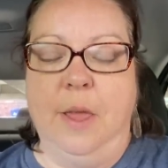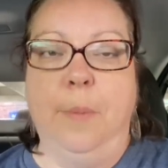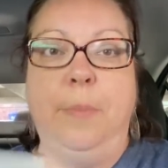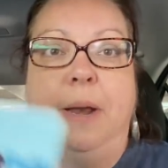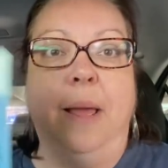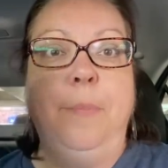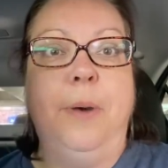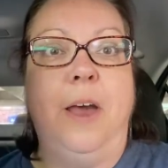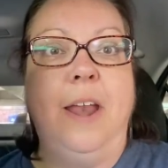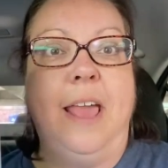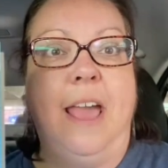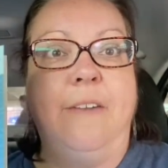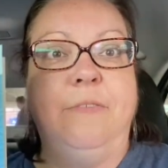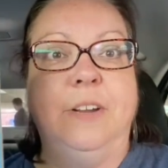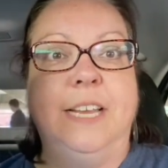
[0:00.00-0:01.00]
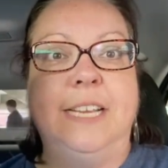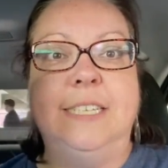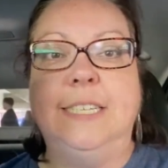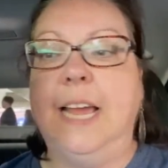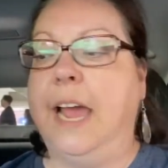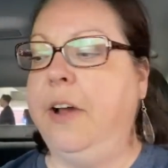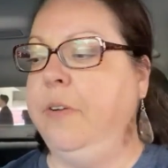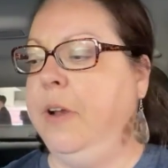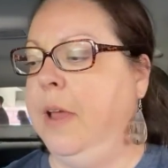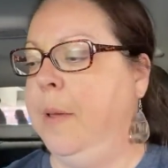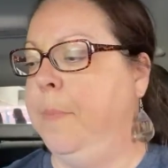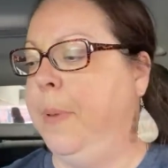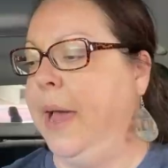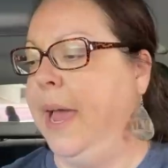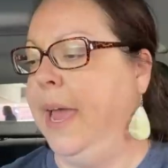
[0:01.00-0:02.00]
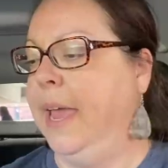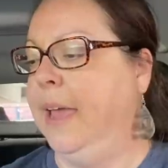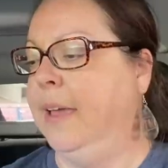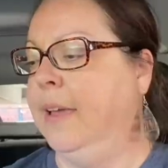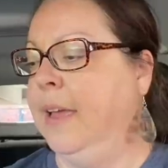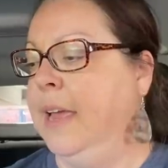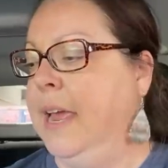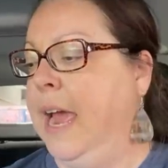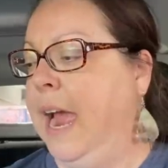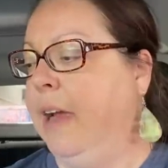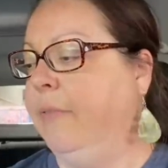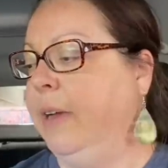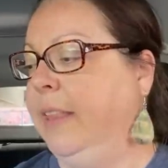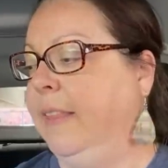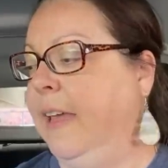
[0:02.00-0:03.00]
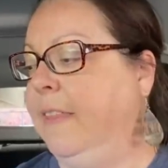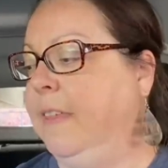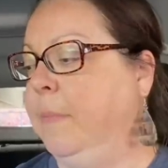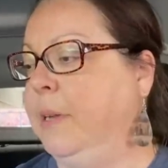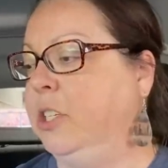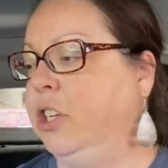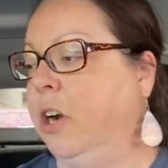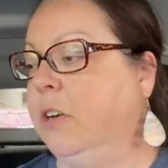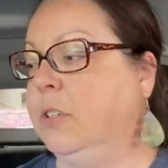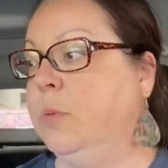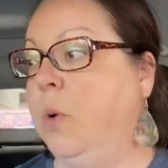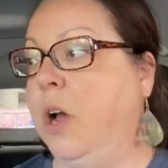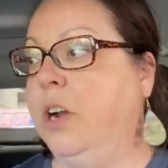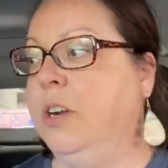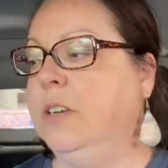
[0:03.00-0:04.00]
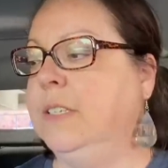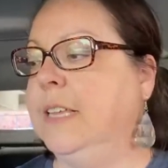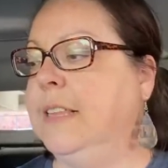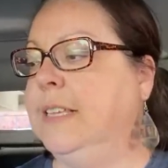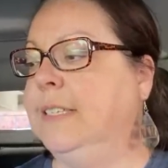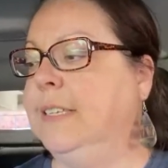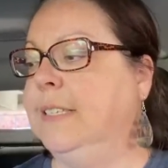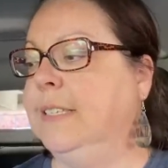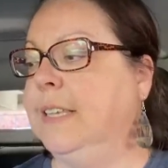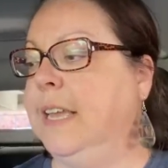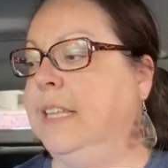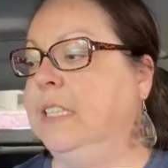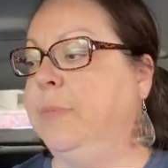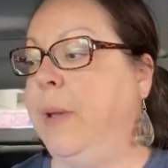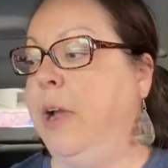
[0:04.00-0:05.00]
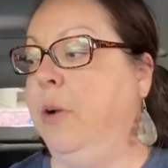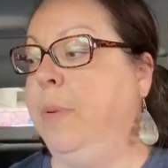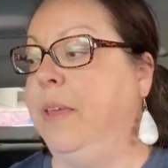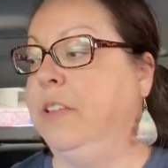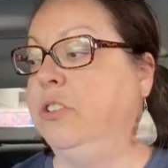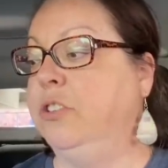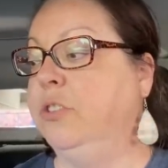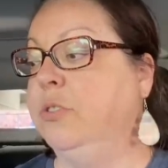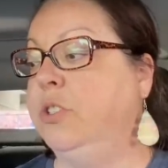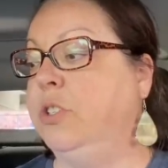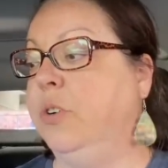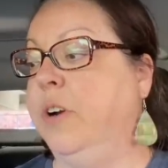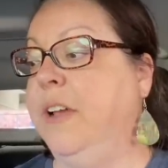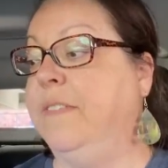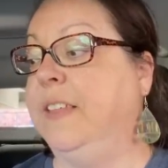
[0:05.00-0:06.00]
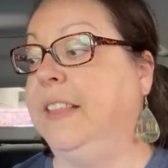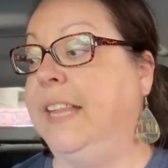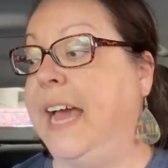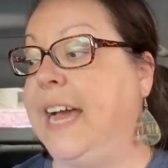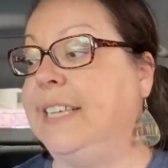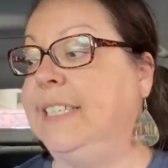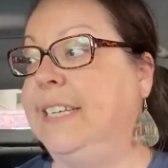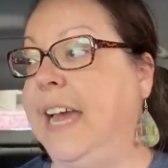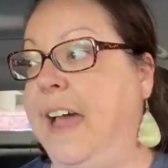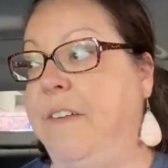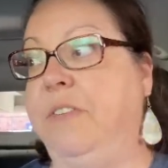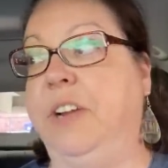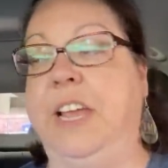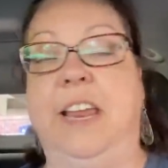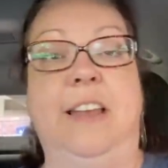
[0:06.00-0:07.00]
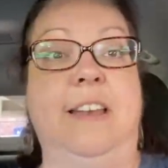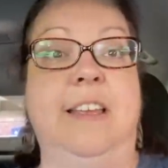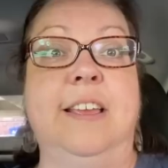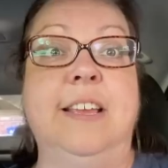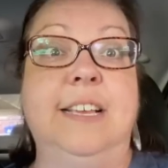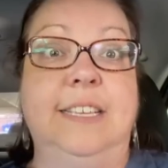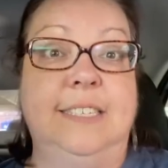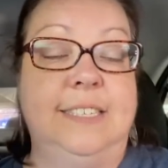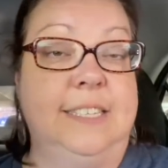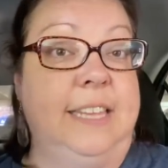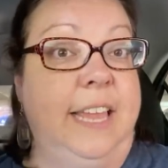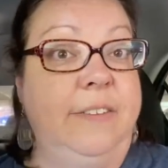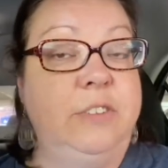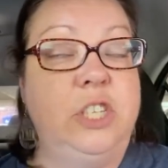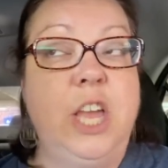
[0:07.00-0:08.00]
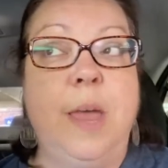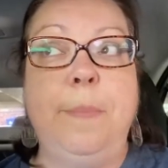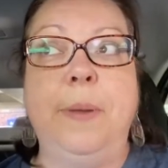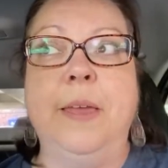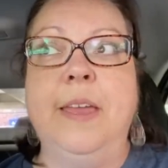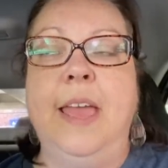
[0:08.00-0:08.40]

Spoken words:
But I bought African Town by Irene Latham and Charles Waters. This is inspired by the true story of the last African slave ship.